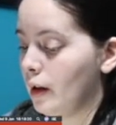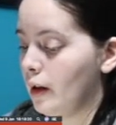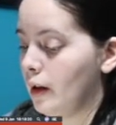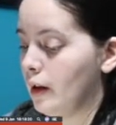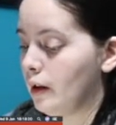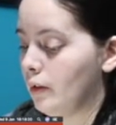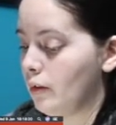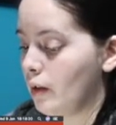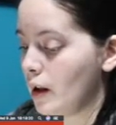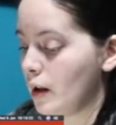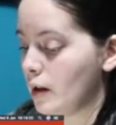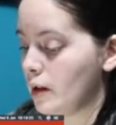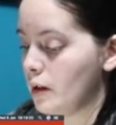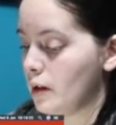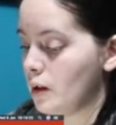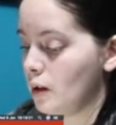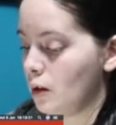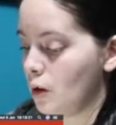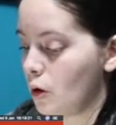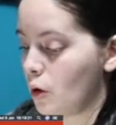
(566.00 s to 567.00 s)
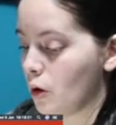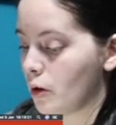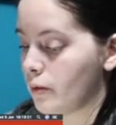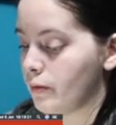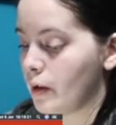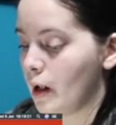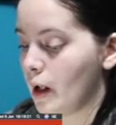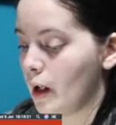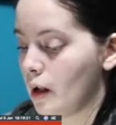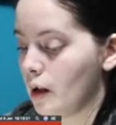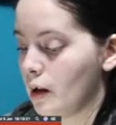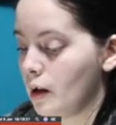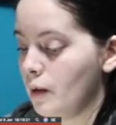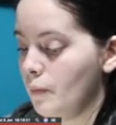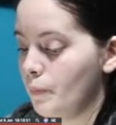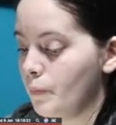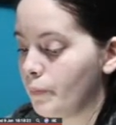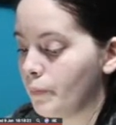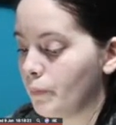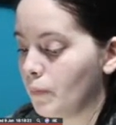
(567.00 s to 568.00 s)
a crackling log fire,
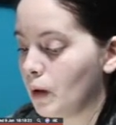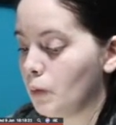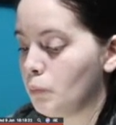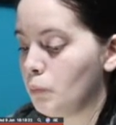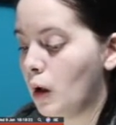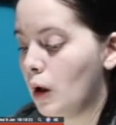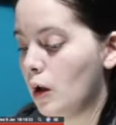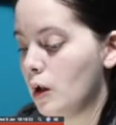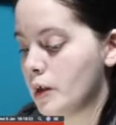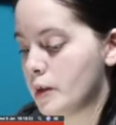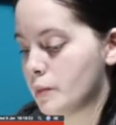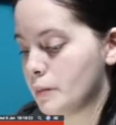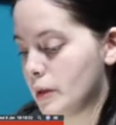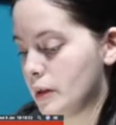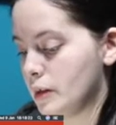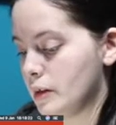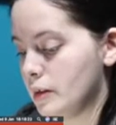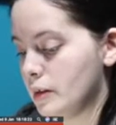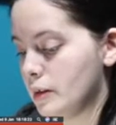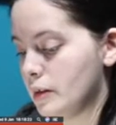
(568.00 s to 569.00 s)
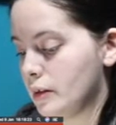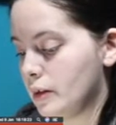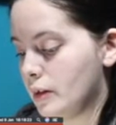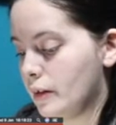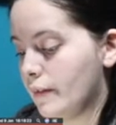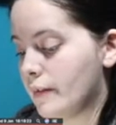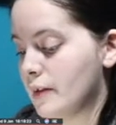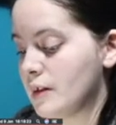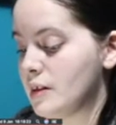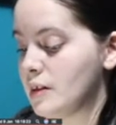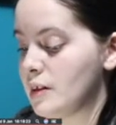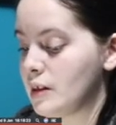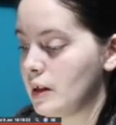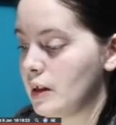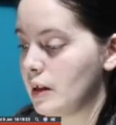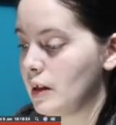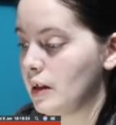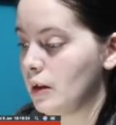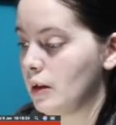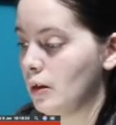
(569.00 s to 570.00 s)
parchment, the
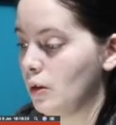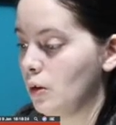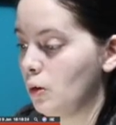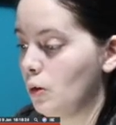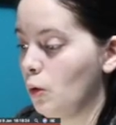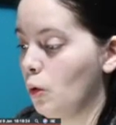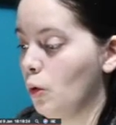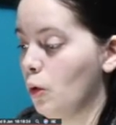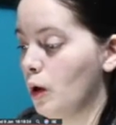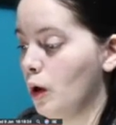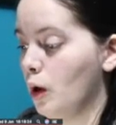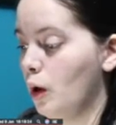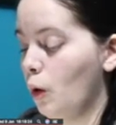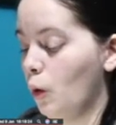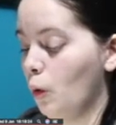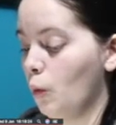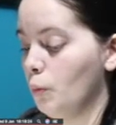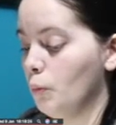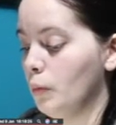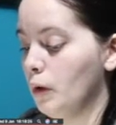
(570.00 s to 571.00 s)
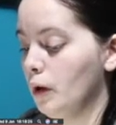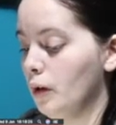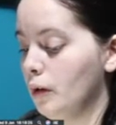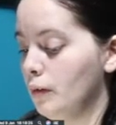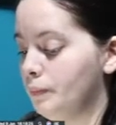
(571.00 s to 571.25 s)
sea, or home.